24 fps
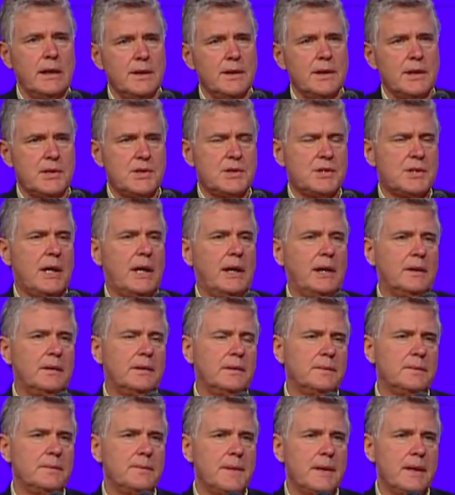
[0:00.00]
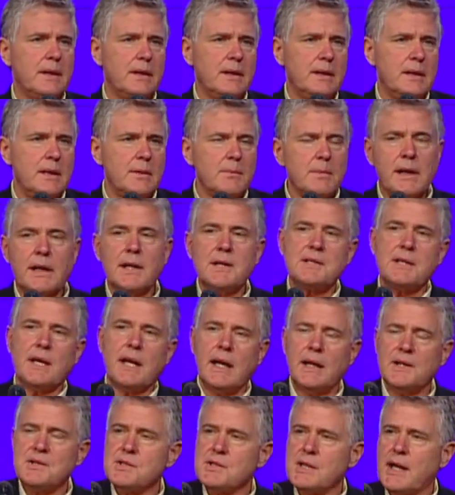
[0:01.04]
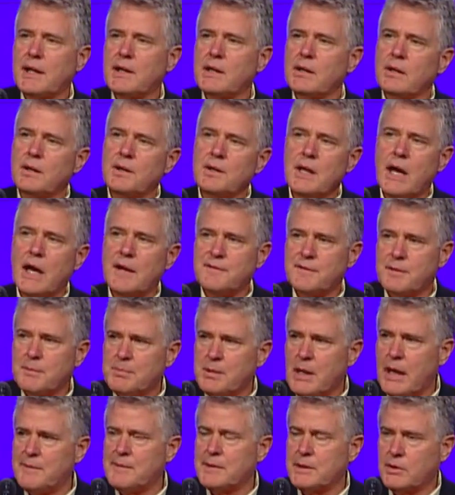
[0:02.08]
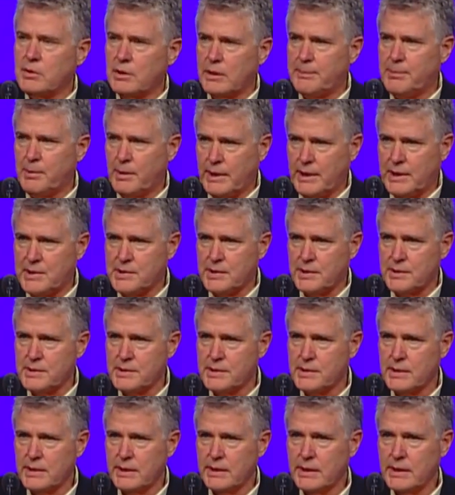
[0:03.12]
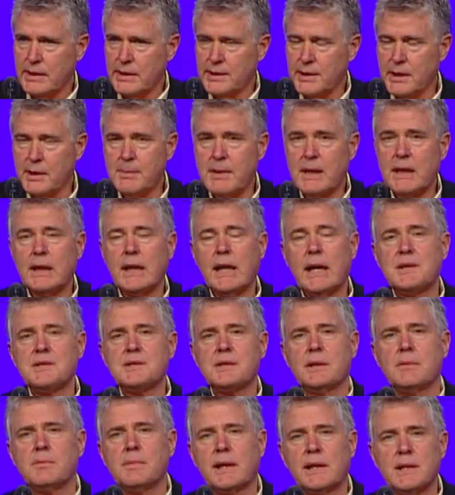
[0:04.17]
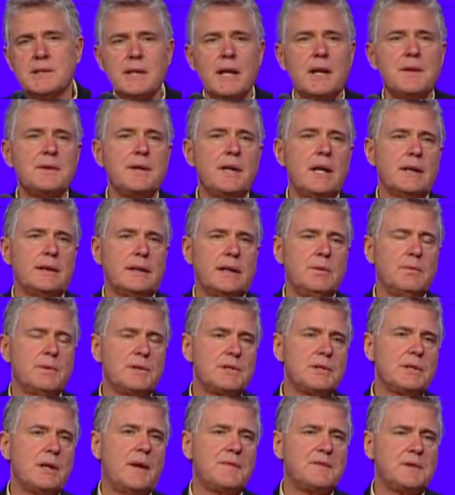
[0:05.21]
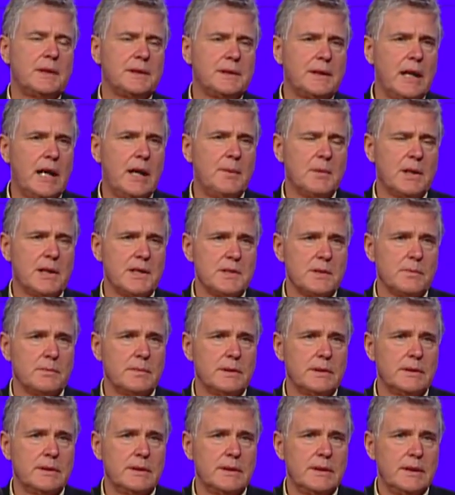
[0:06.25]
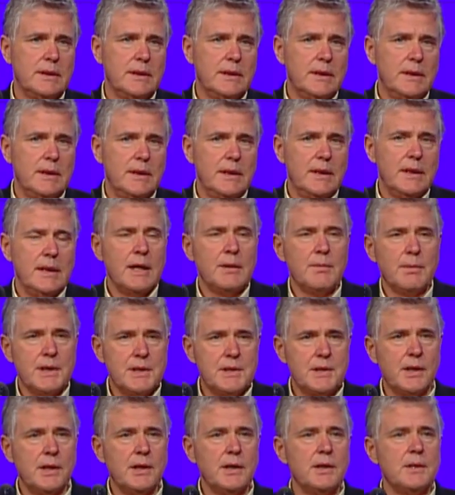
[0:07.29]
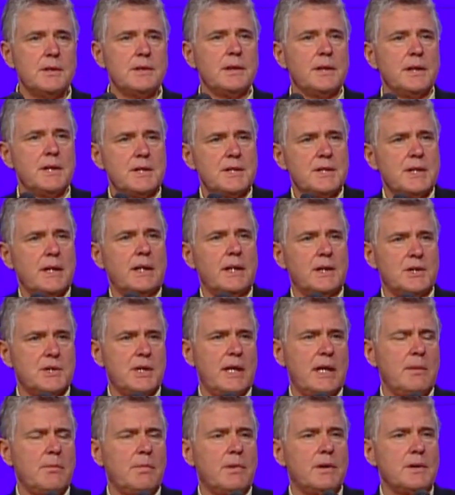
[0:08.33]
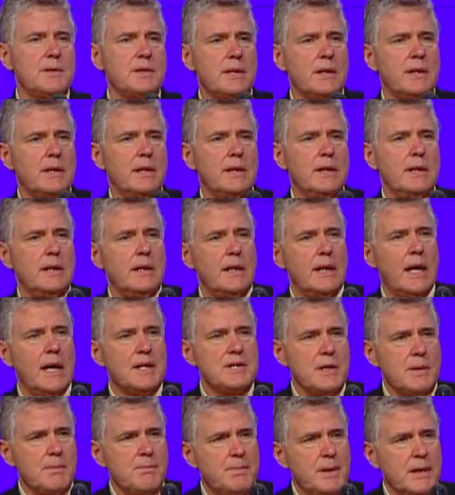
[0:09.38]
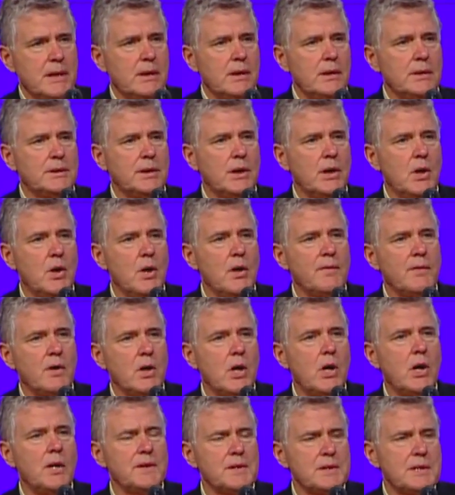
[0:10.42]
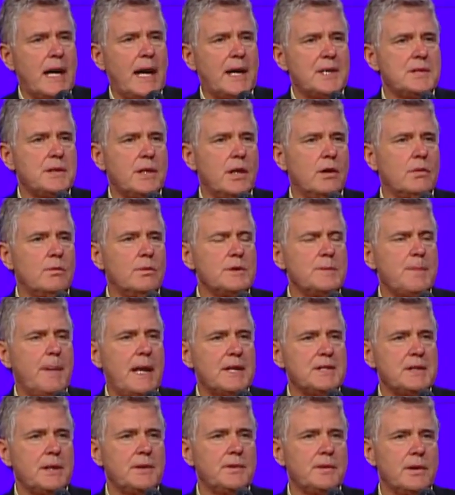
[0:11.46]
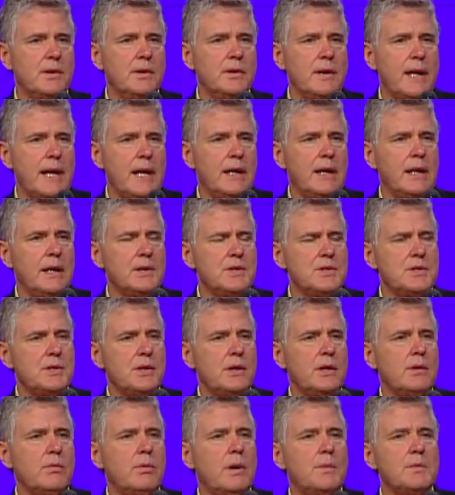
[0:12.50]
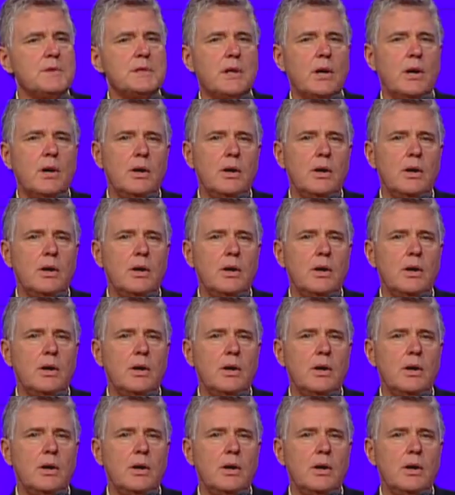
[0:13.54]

in this state because they had secular not-for-profit corporations that had been against him because they thought he was soft on communism. He returned to the Senate chambers as a bill to overhaul the tax code was passing through, and he inserted what